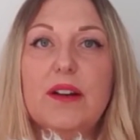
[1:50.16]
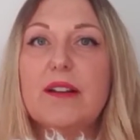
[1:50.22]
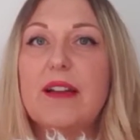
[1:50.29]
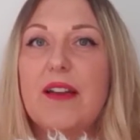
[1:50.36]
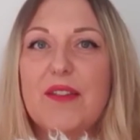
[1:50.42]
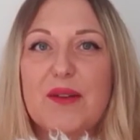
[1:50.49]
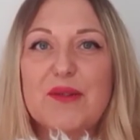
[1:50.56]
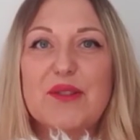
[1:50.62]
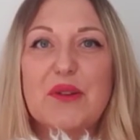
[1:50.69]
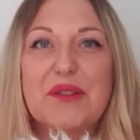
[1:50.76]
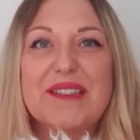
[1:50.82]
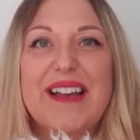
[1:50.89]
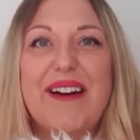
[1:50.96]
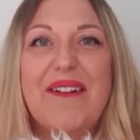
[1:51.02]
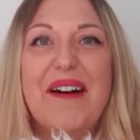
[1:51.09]
get those
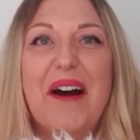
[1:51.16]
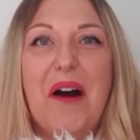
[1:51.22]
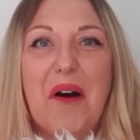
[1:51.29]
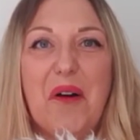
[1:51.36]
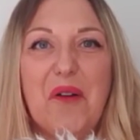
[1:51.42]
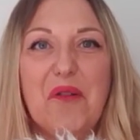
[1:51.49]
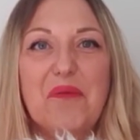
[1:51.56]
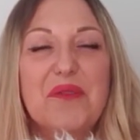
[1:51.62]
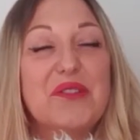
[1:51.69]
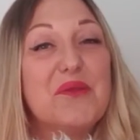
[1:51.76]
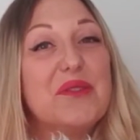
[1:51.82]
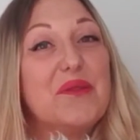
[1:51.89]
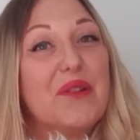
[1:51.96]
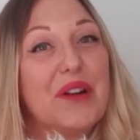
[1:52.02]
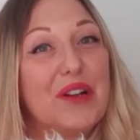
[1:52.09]
knots out at home. It's
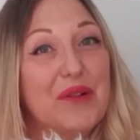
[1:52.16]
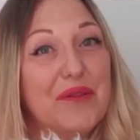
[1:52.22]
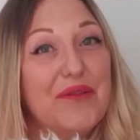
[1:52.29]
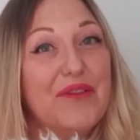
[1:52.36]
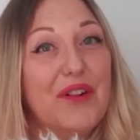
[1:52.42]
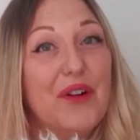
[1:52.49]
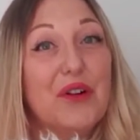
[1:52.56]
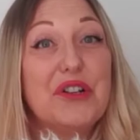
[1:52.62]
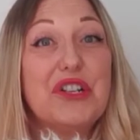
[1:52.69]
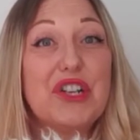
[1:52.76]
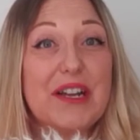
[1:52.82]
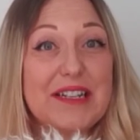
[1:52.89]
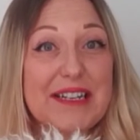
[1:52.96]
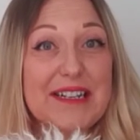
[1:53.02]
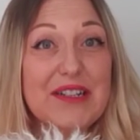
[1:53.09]
also very good for
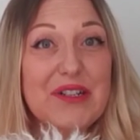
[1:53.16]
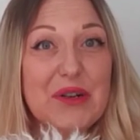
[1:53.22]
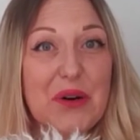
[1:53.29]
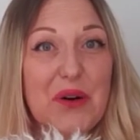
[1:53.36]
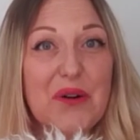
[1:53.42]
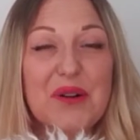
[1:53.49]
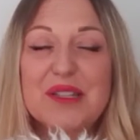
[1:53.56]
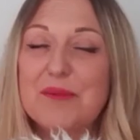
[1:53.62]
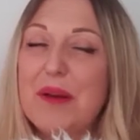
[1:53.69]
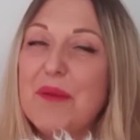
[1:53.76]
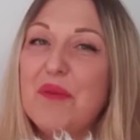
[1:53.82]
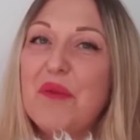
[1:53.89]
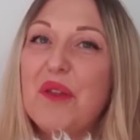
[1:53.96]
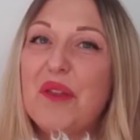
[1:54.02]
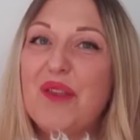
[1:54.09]
shedding dogs,
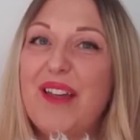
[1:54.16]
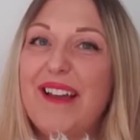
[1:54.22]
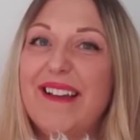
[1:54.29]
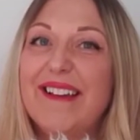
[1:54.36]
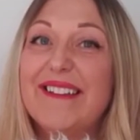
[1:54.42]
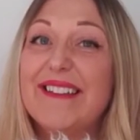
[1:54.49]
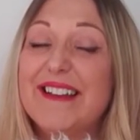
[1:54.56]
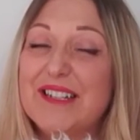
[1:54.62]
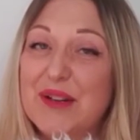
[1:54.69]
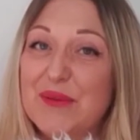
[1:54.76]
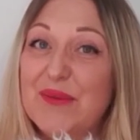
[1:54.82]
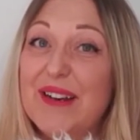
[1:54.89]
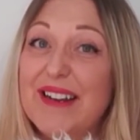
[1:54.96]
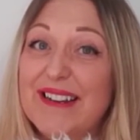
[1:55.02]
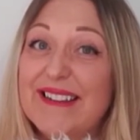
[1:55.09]
people that think they
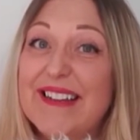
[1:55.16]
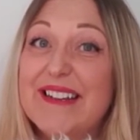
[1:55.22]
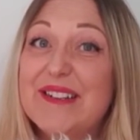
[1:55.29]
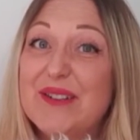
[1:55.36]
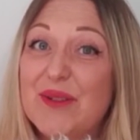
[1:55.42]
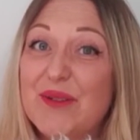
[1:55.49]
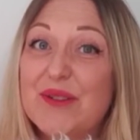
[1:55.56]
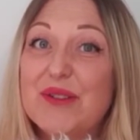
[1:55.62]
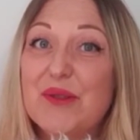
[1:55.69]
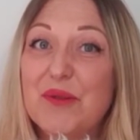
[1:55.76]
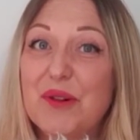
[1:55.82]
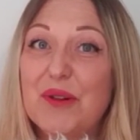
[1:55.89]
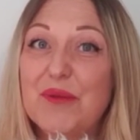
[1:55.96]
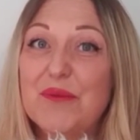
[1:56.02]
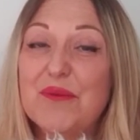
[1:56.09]
don't need their dogs
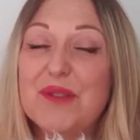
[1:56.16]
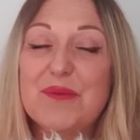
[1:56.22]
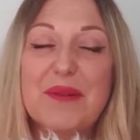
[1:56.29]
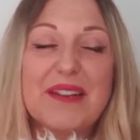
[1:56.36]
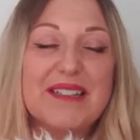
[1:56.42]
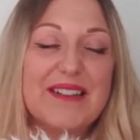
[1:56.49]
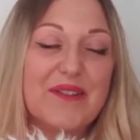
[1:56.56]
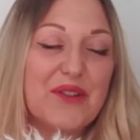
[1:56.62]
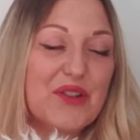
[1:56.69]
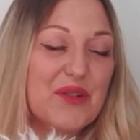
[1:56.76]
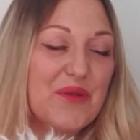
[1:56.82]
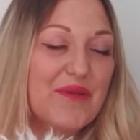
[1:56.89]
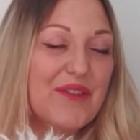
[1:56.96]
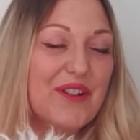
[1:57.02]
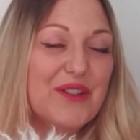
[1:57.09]
groomed because they've got
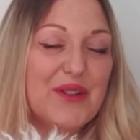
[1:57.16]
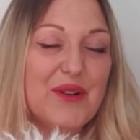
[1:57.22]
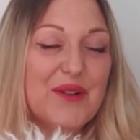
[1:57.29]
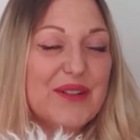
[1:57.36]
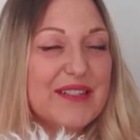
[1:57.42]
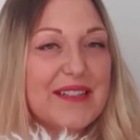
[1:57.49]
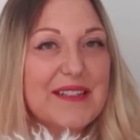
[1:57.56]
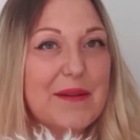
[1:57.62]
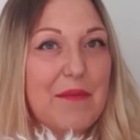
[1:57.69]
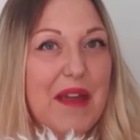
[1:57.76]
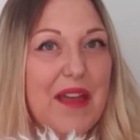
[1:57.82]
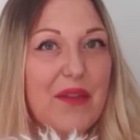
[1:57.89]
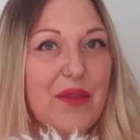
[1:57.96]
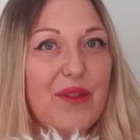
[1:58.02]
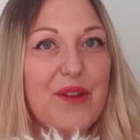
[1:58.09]
short fur dogs. It's a
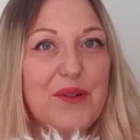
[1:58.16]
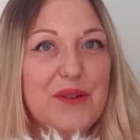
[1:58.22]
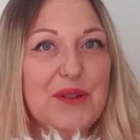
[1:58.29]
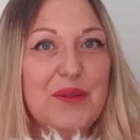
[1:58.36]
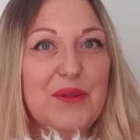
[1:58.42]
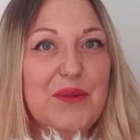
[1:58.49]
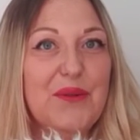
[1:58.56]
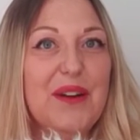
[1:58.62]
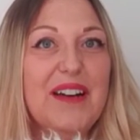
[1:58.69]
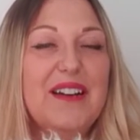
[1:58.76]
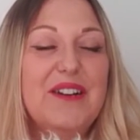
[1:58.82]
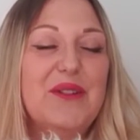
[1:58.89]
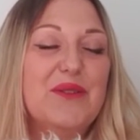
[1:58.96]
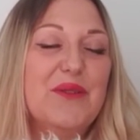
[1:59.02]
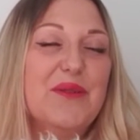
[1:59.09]
myth. You do
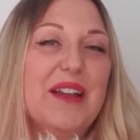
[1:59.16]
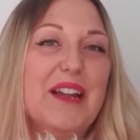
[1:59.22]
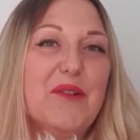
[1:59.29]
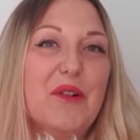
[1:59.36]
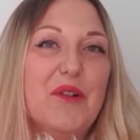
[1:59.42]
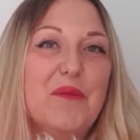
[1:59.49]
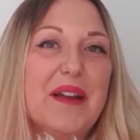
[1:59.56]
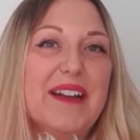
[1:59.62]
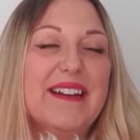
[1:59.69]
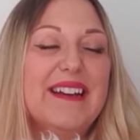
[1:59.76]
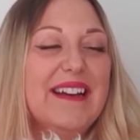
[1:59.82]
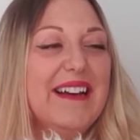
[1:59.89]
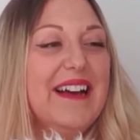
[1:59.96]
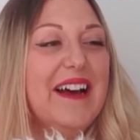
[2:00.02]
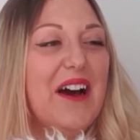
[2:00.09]
need grooming.
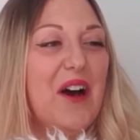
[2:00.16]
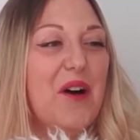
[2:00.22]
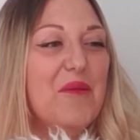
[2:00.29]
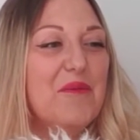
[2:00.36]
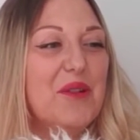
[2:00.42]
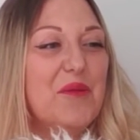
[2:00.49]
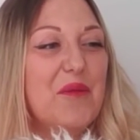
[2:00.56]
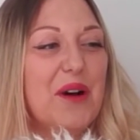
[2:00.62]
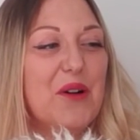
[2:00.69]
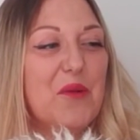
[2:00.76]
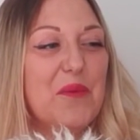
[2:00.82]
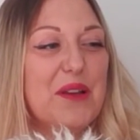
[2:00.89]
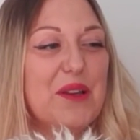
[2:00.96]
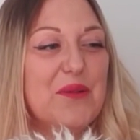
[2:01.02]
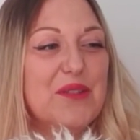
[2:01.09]
You might
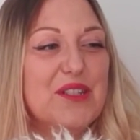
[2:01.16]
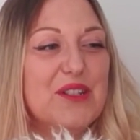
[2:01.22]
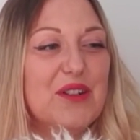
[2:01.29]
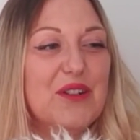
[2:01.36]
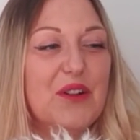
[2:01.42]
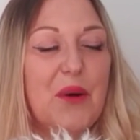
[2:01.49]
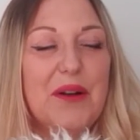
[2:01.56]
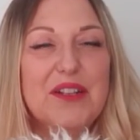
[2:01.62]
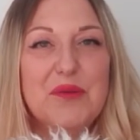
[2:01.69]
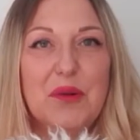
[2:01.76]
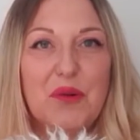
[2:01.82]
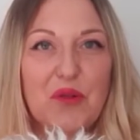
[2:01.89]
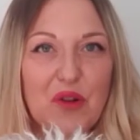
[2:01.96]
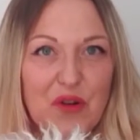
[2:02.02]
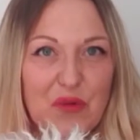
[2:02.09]
not be used to going to a
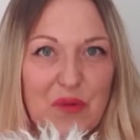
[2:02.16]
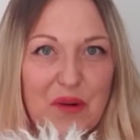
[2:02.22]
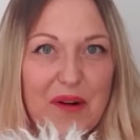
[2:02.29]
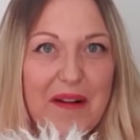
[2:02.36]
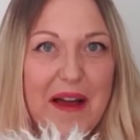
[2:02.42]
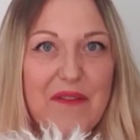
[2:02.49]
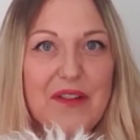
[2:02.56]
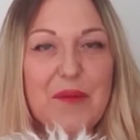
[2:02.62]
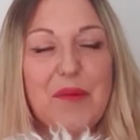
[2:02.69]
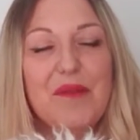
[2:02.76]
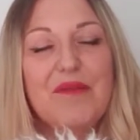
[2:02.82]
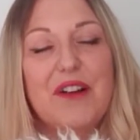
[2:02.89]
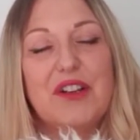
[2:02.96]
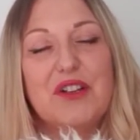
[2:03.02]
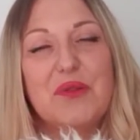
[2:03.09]
groomer and having a
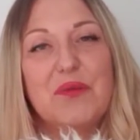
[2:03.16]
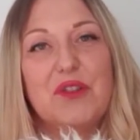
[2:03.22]
professional